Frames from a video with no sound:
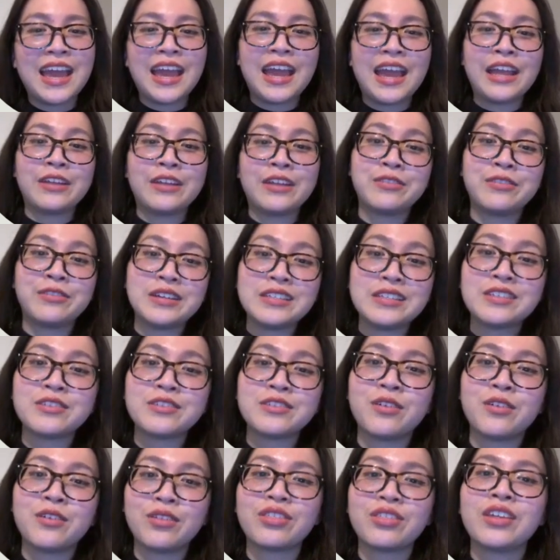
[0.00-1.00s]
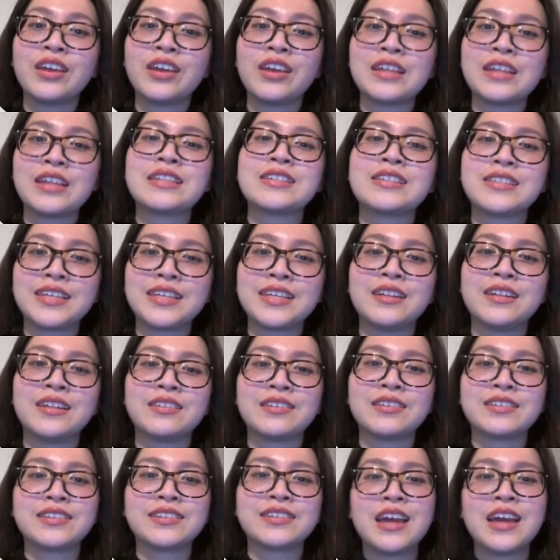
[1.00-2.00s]
and critical thinking
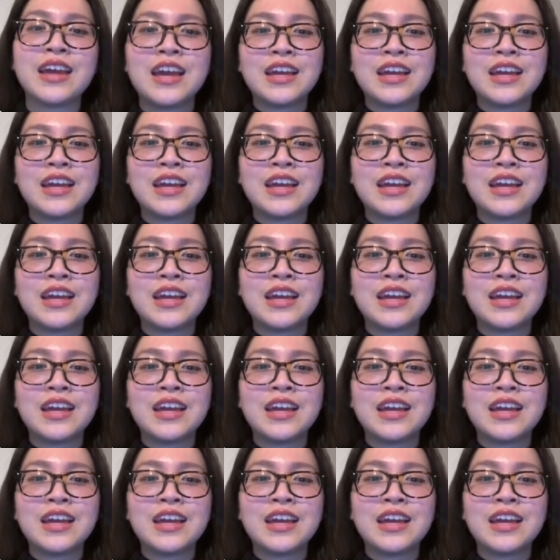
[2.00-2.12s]
skills